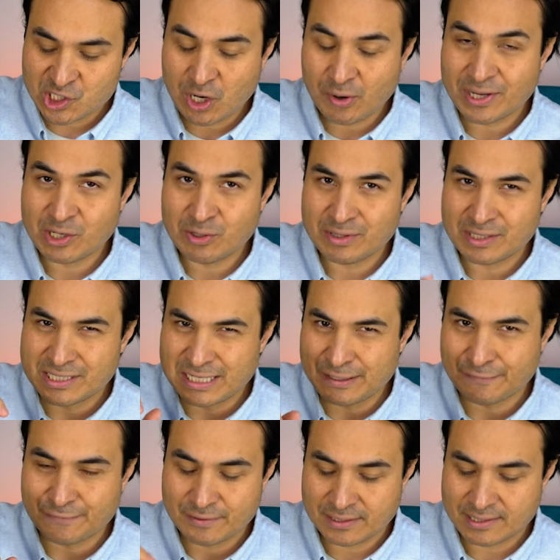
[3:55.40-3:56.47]
showing you the
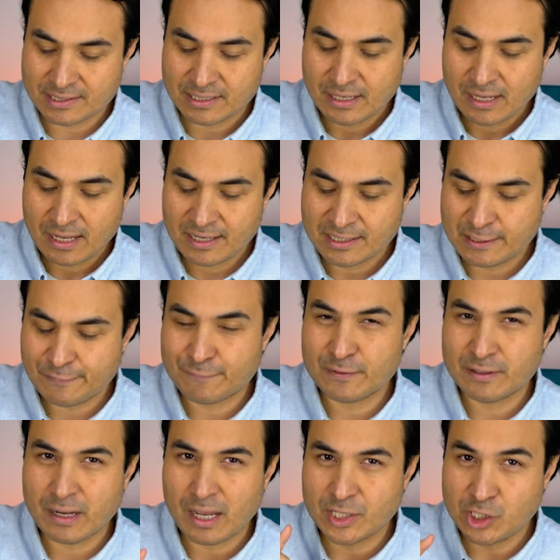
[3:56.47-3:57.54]
different
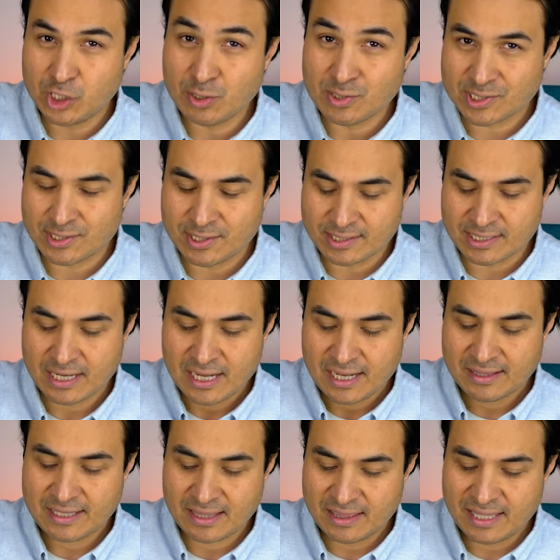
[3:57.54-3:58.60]
uses
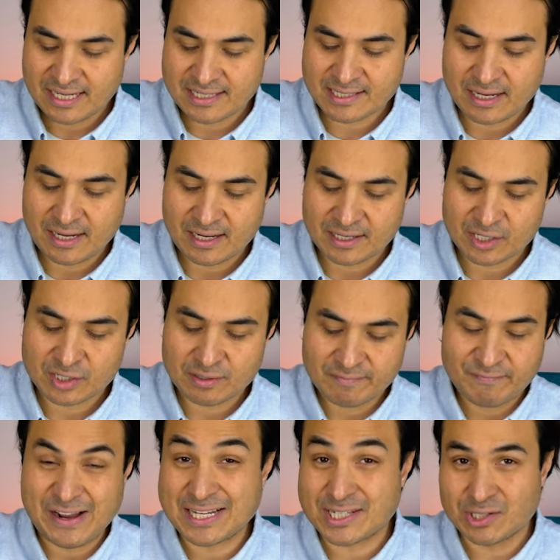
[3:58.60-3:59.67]
that this
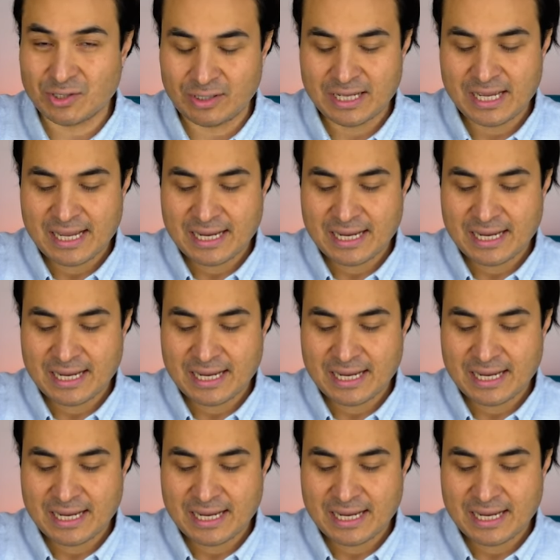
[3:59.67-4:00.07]
vessel